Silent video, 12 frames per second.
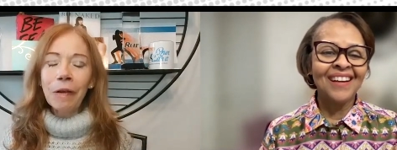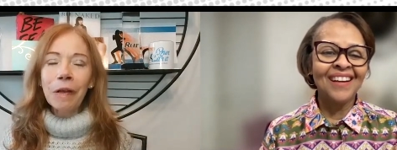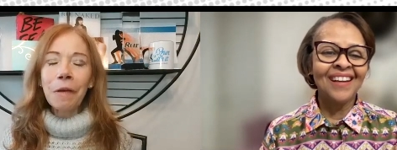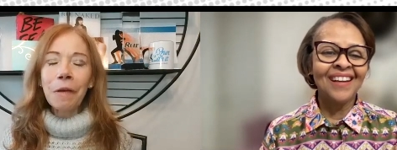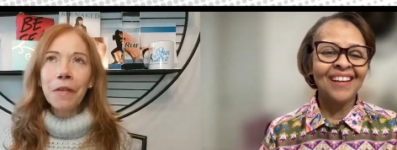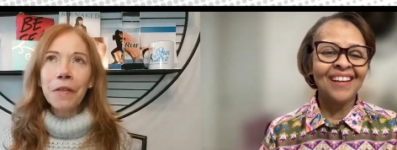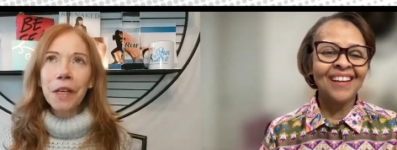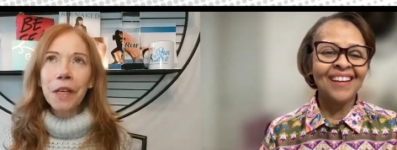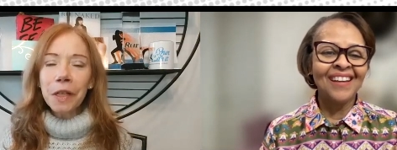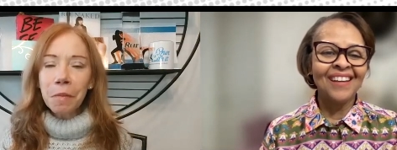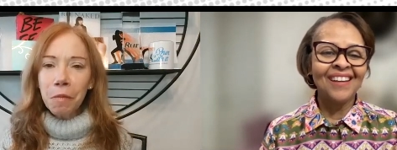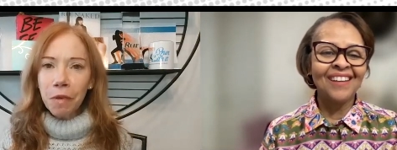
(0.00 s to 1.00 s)
Speaker 1: you have
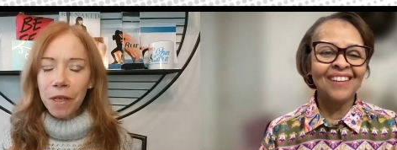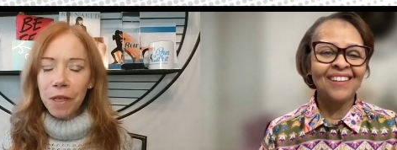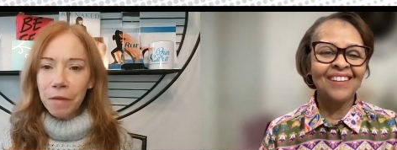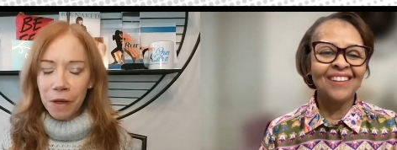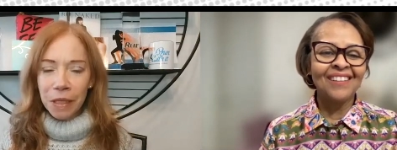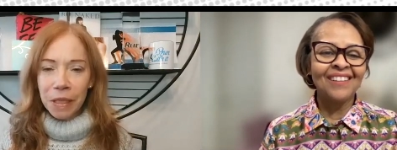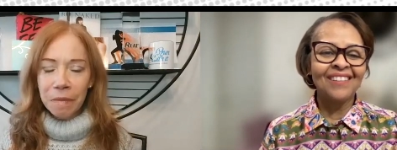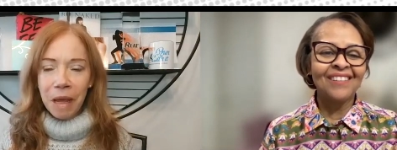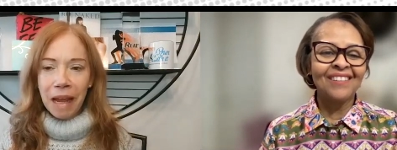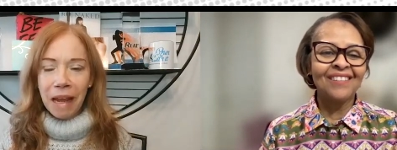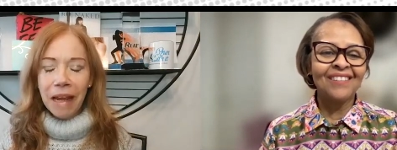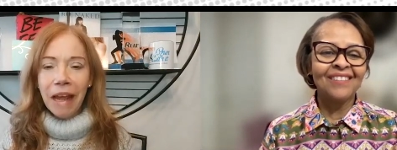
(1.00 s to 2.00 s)
such an impressive
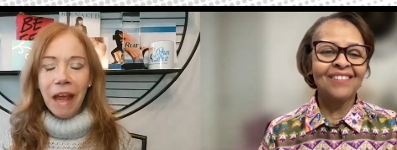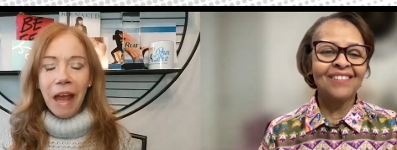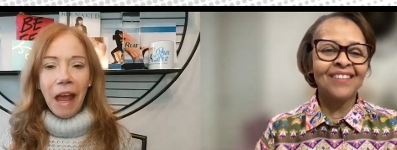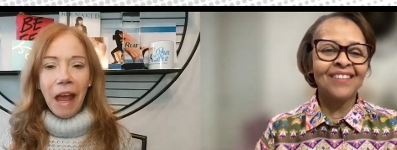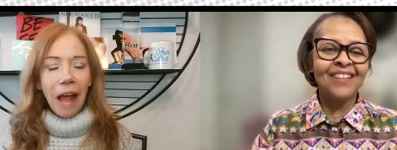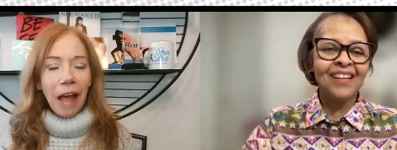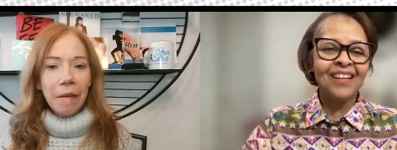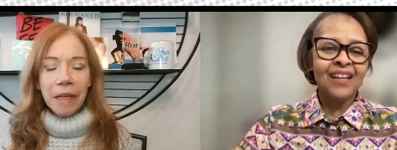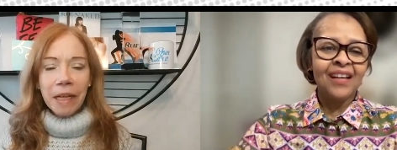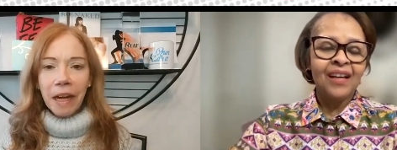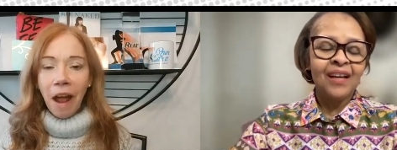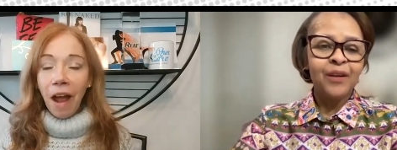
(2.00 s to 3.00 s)
resume. I
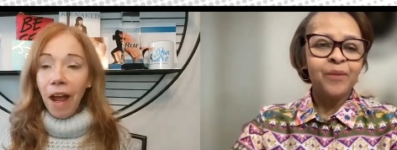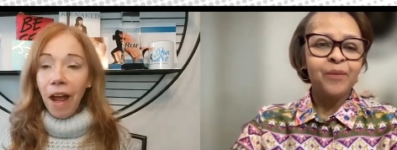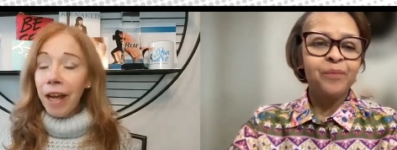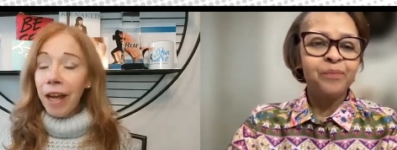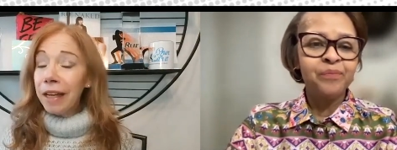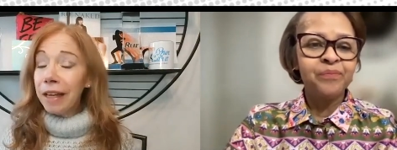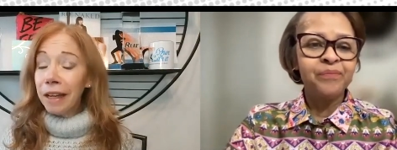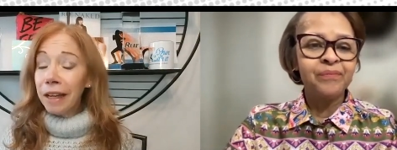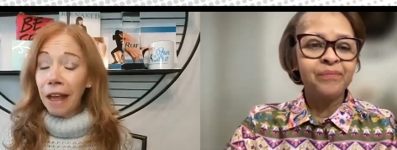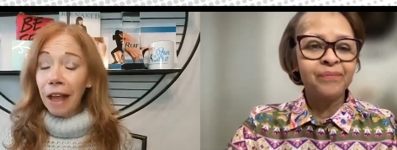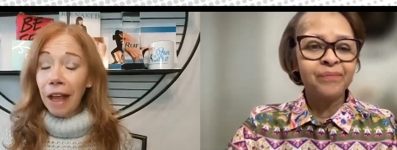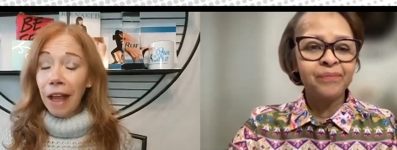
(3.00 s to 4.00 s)
mean, I
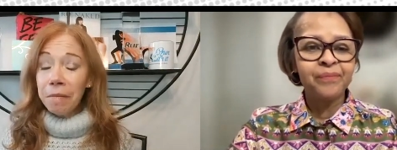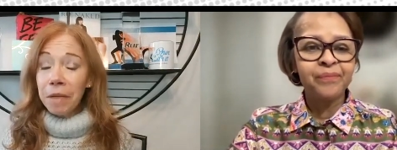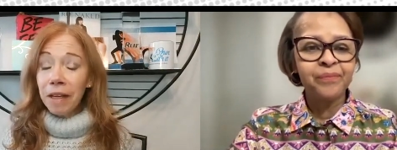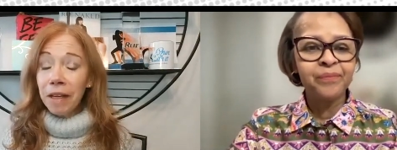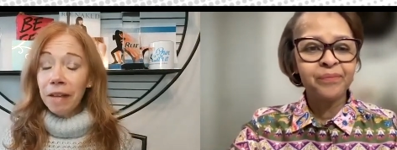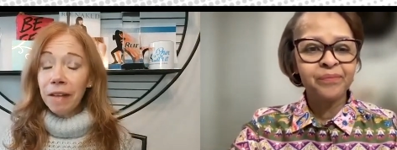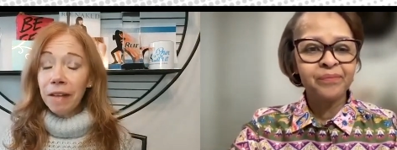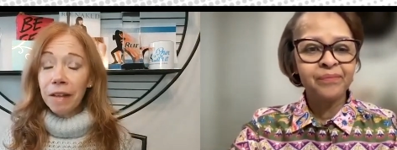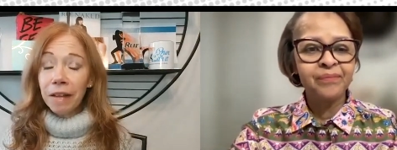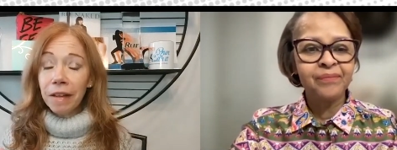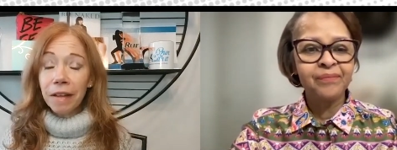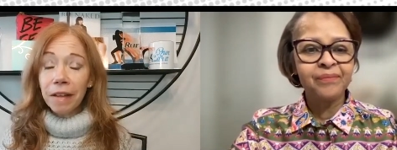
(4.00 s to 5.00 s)
I mean,
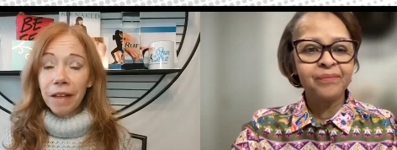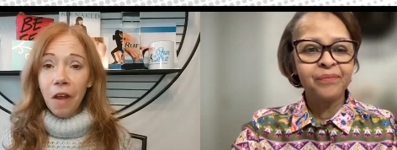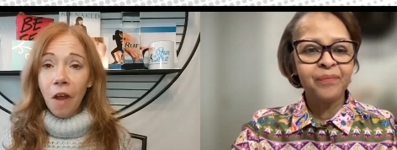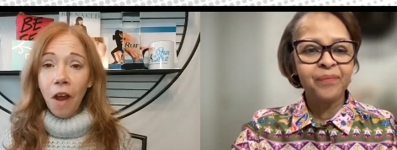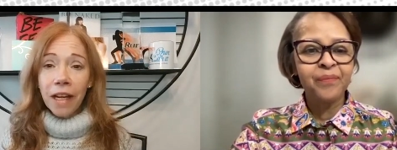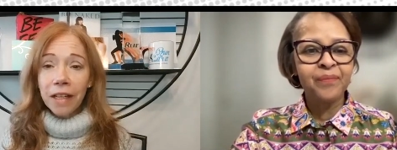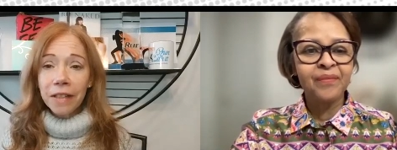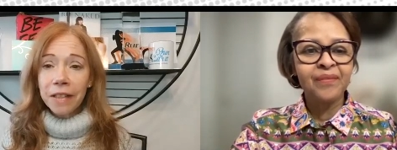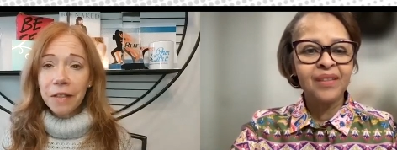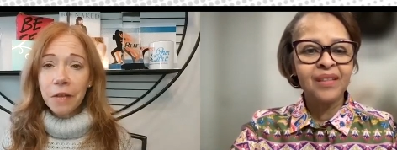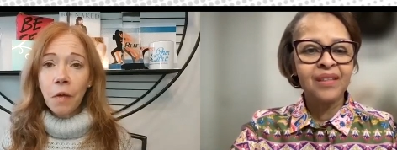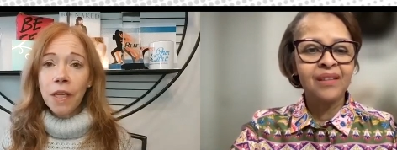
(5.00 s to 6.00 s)
the
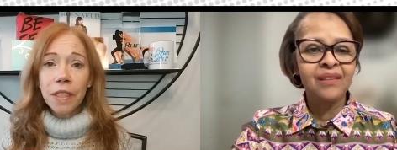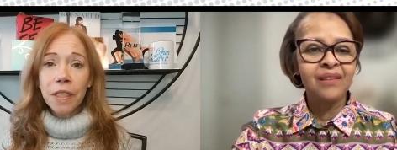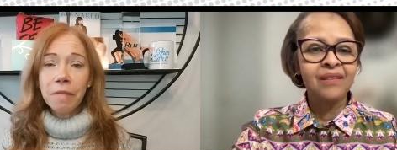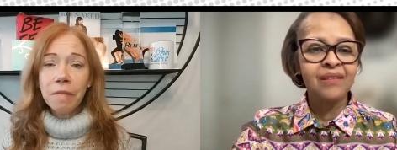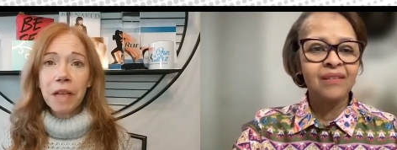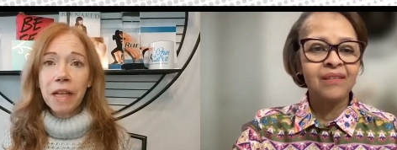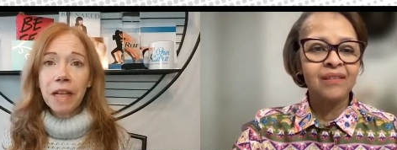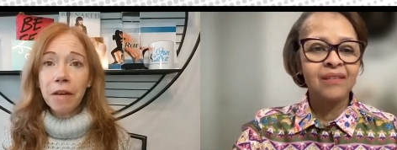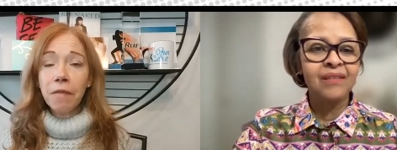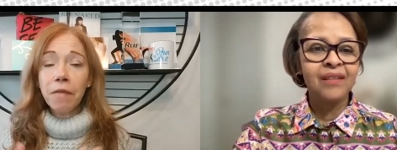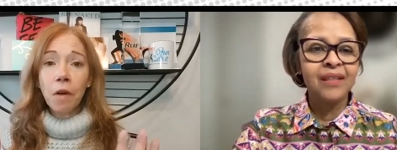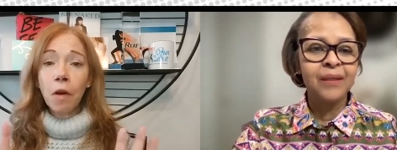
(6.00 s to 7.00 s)
audience is going to be
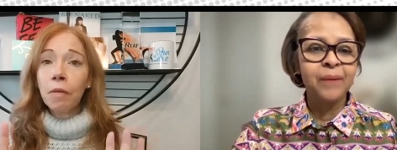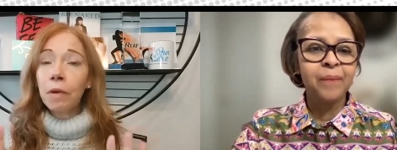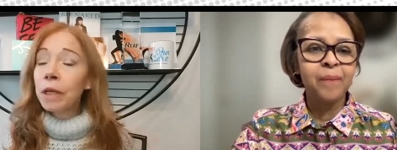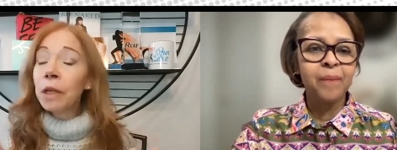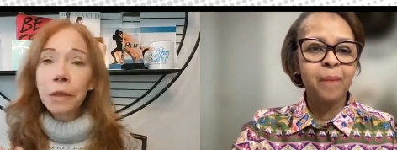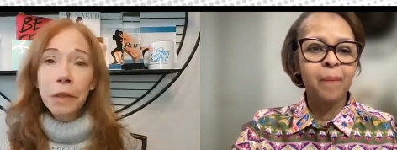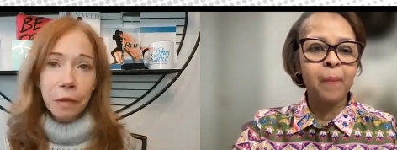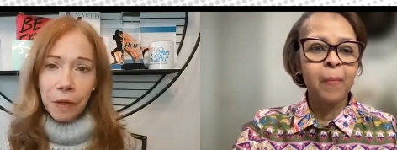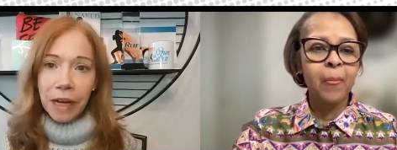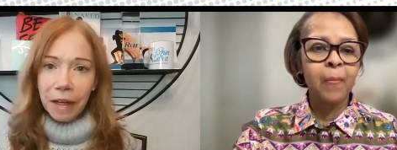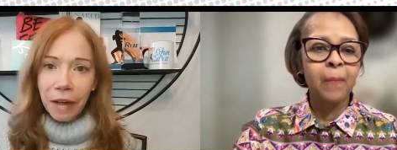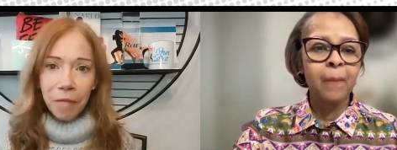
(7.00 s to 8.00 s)
in for a real
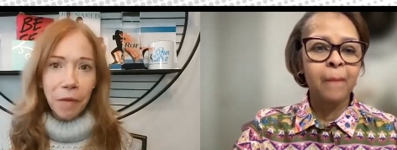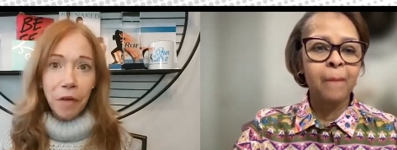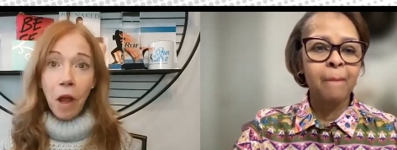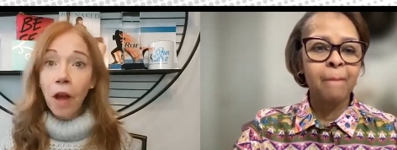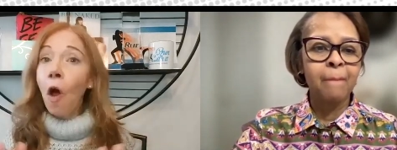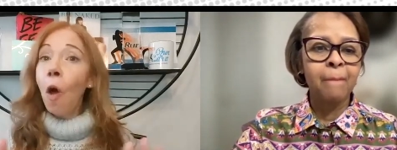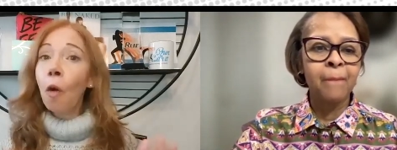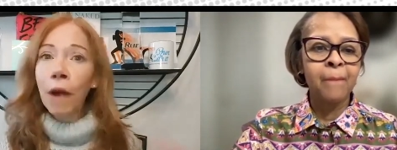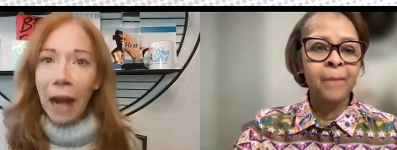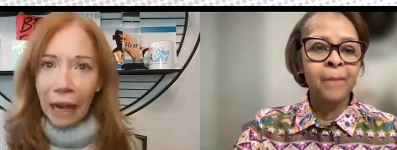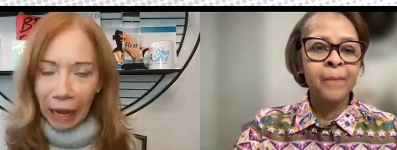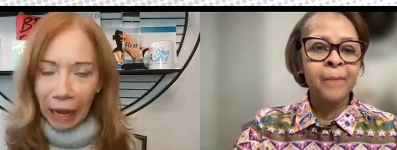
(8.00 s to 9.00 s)
treat if they're not
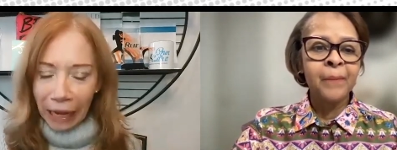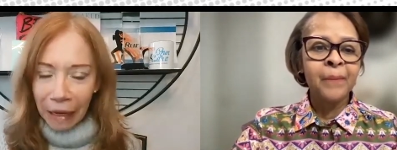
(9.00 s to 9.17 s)
already.